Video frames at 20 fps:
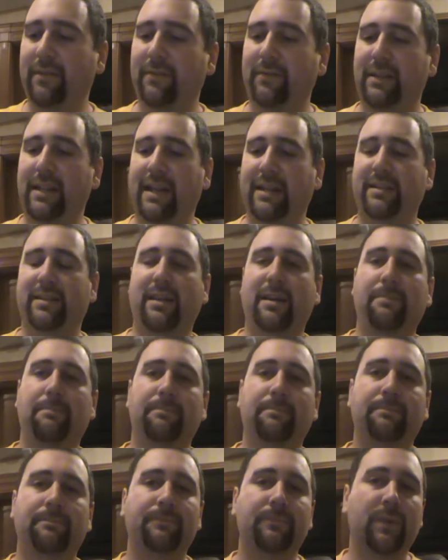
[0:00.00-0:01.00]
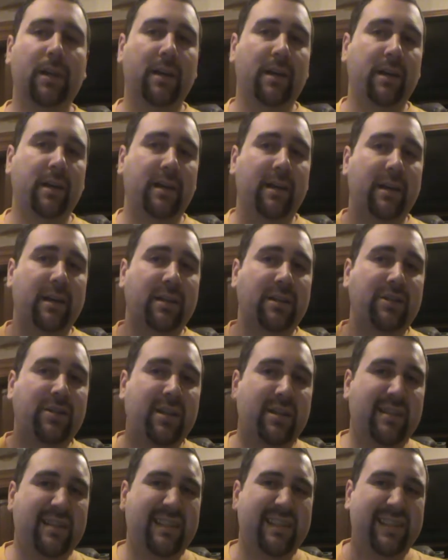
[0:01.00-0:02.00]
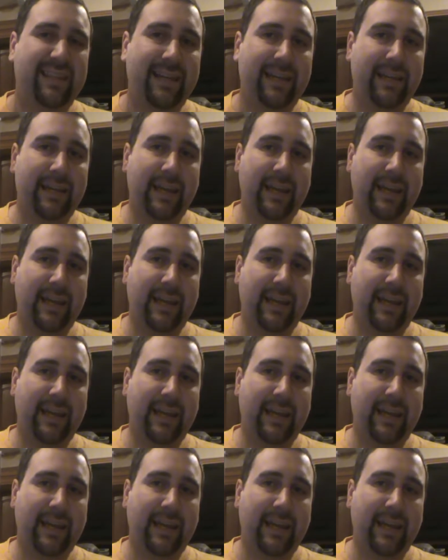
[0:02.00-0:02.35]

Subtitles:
Next up, Justice League